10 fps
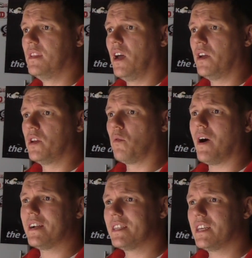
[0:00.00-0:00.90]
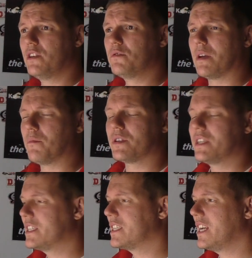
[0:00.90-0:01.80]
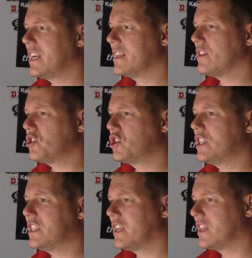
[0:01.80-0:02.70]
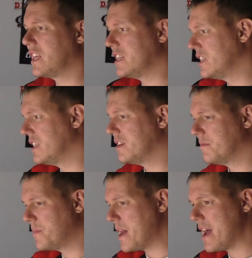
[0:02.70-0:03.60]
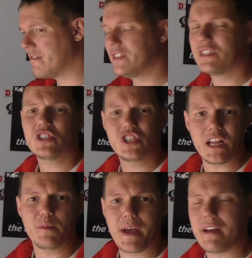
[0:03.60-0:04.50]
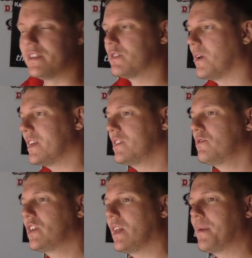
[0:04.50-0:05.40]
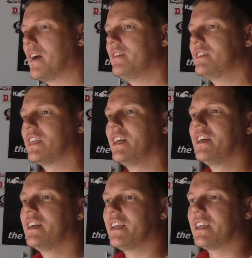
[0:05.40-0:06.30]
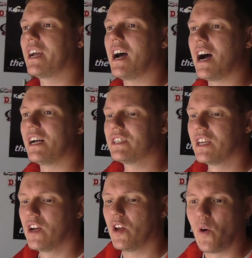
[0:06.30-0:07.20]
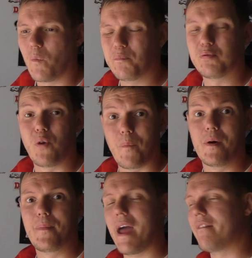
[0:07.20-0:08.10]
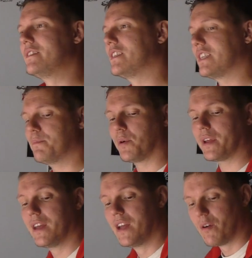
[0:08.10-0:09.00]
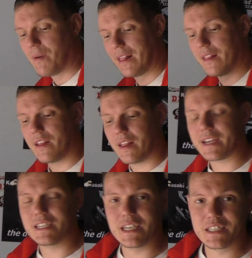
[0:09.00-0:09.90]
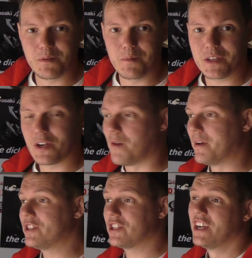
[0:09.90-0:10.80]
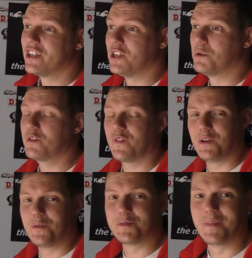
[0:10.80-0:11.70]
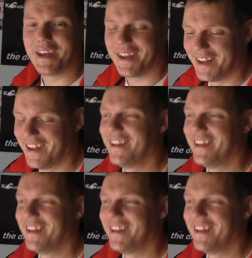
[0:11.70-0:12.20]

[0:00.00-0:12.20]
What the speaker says: You know, why do they use them? What did he say? Little shitty thin bearings, shell bearings. Why do they use shell bearings in cars and not proper bearings, as he put it? Well, like I said to him in the comments, news for you, mate,